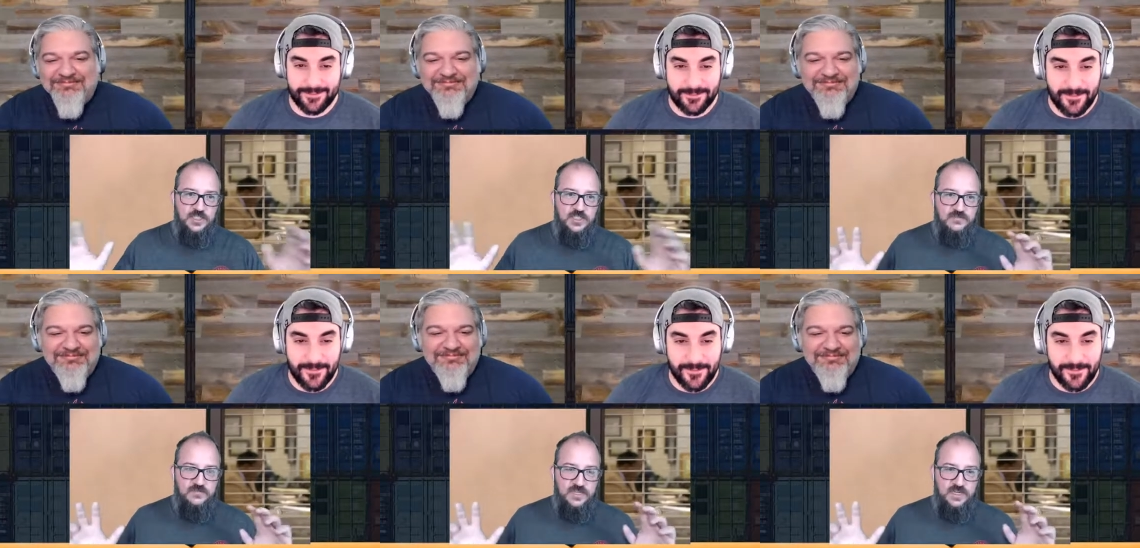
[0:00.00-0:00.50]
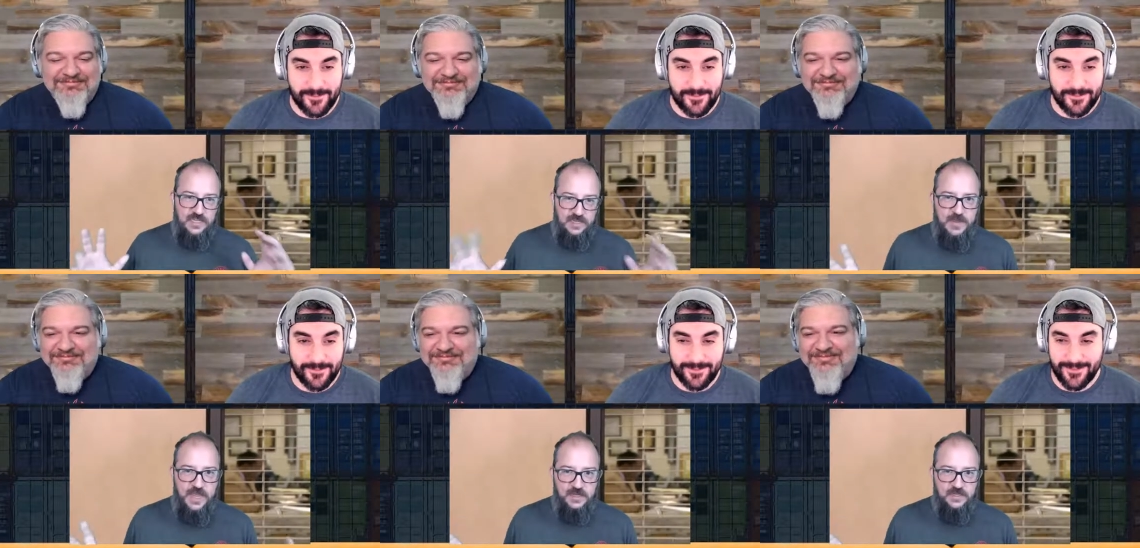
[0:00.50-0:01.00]
Speaker 1: lived in
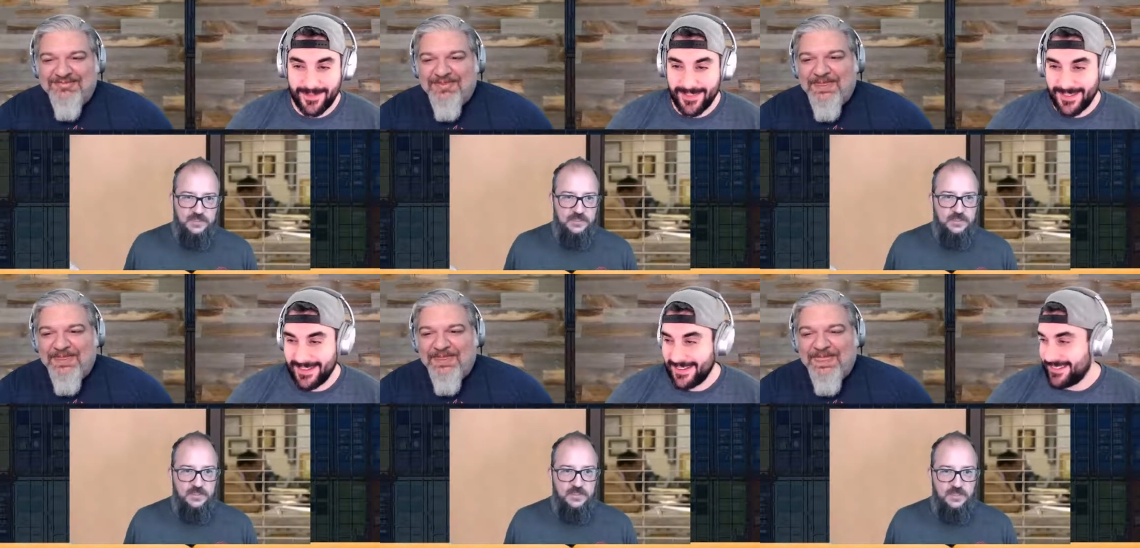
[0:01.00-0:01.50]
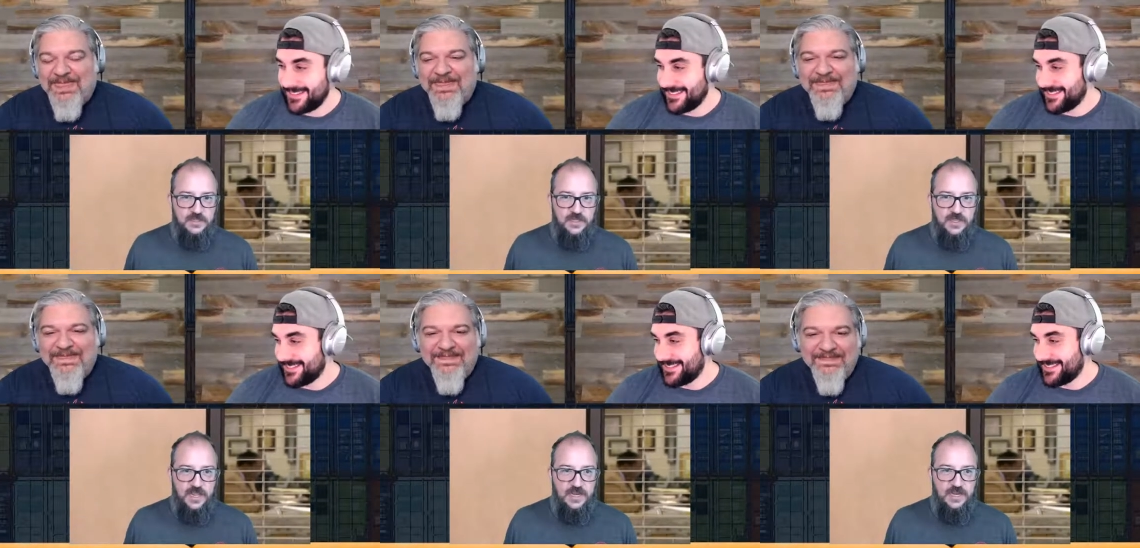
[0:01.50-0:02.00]
Emacs,
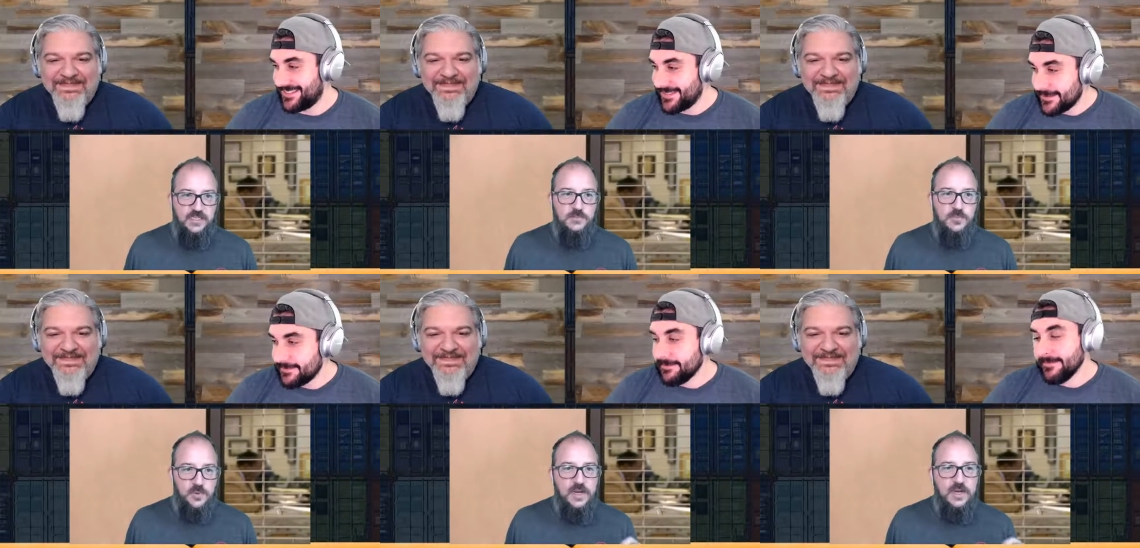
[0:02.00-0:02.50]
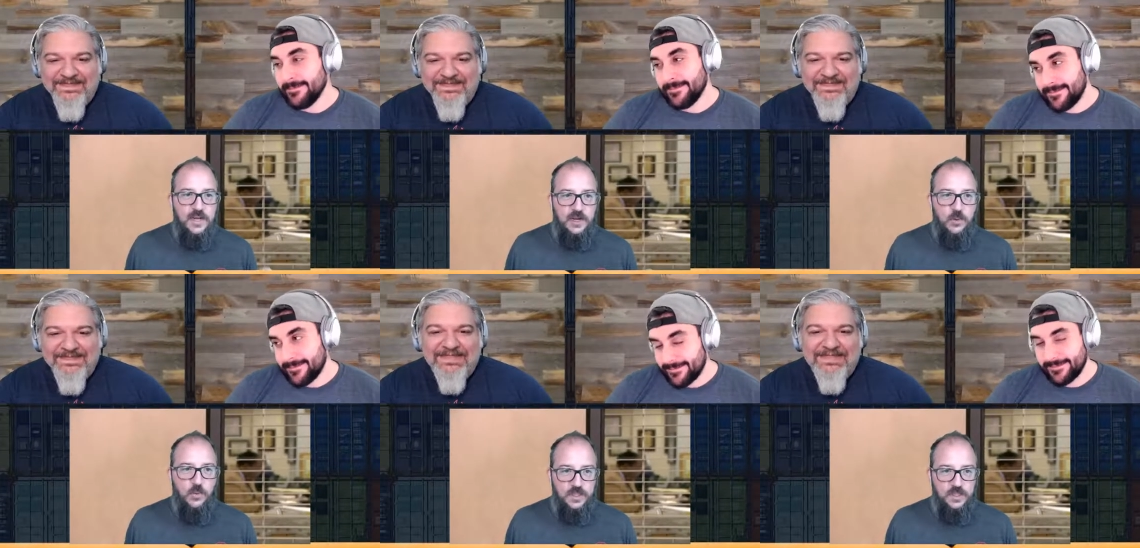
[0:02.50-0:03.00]
and his
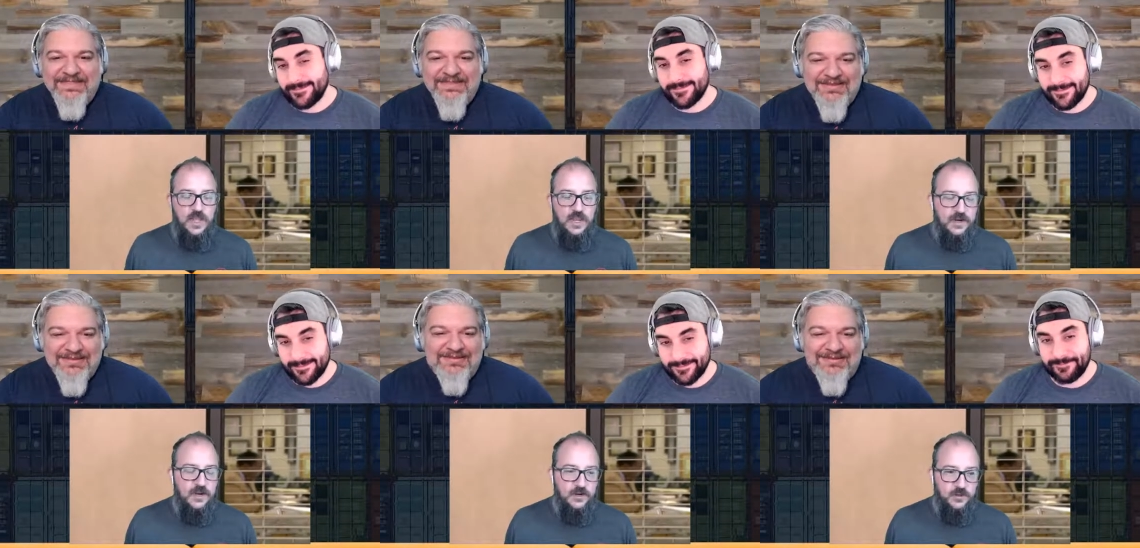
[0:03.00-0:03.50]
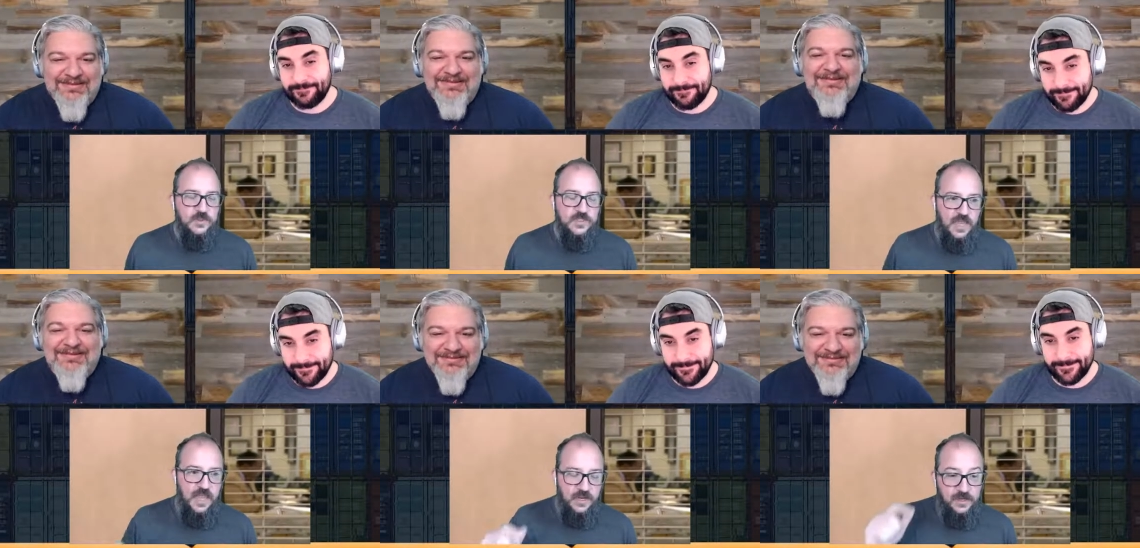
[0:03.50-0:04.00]
breakout one line editor
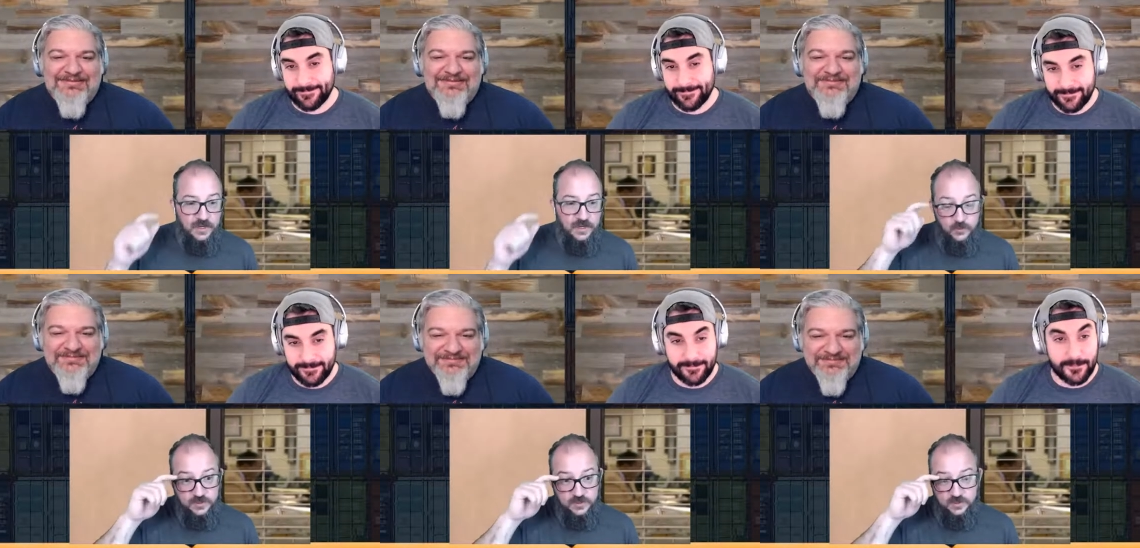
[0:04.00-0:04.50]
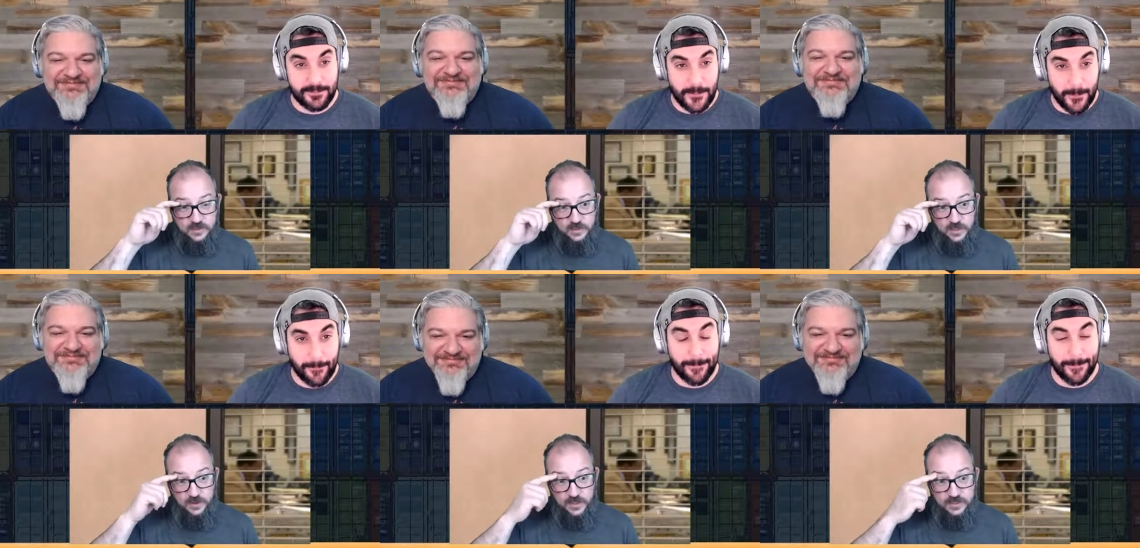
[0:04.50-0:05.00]
was Ed. It was
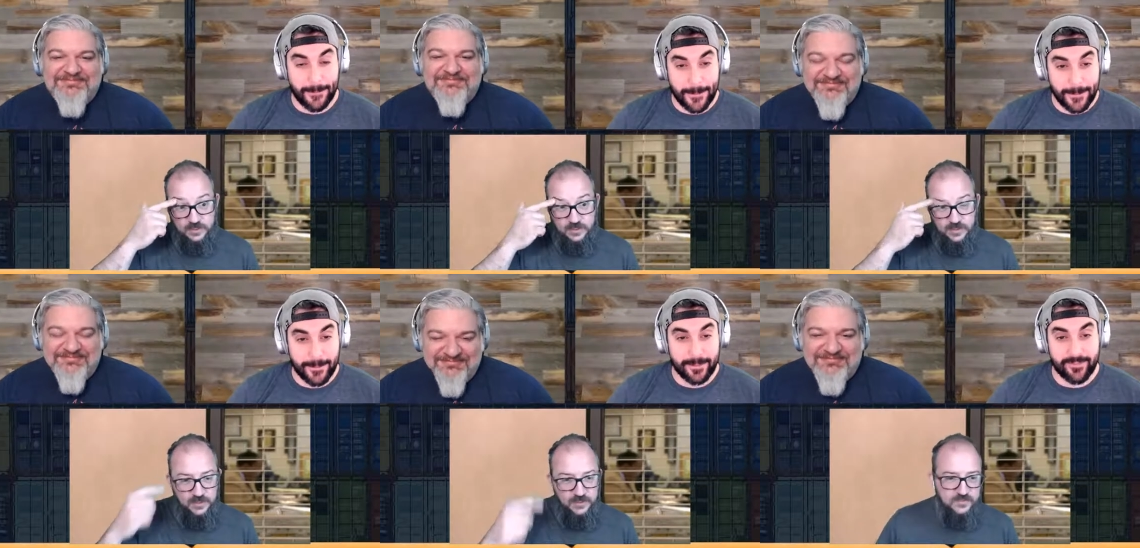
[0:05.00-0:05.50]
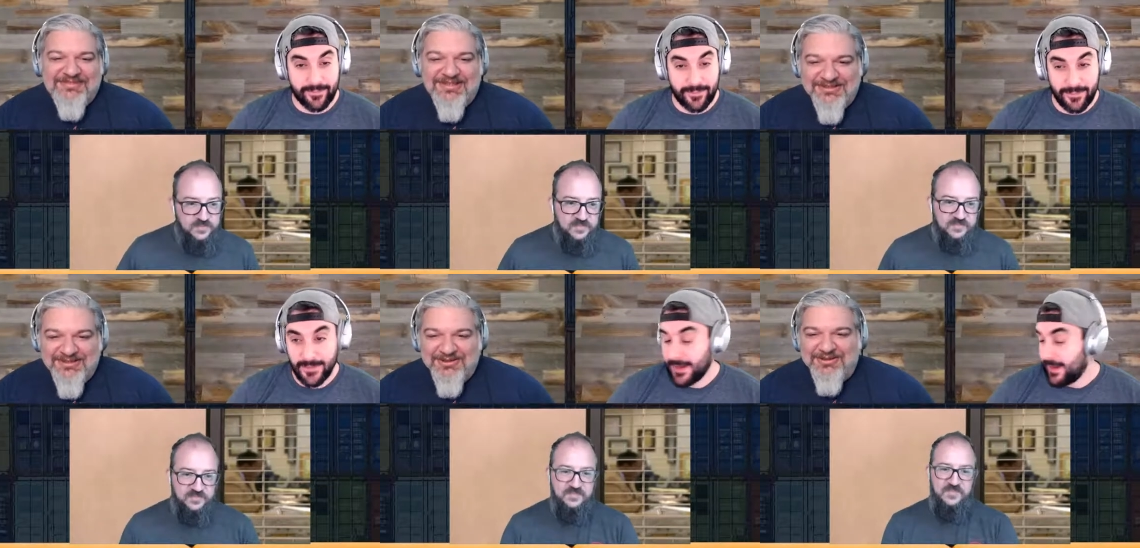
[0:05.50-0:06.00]
hilarious.
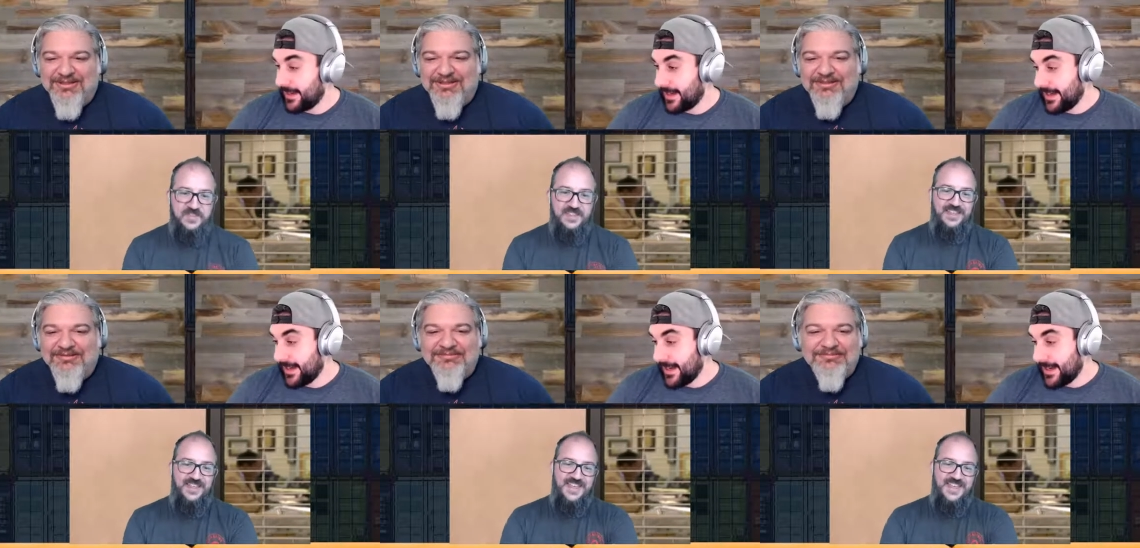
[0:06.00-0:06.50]
Totally.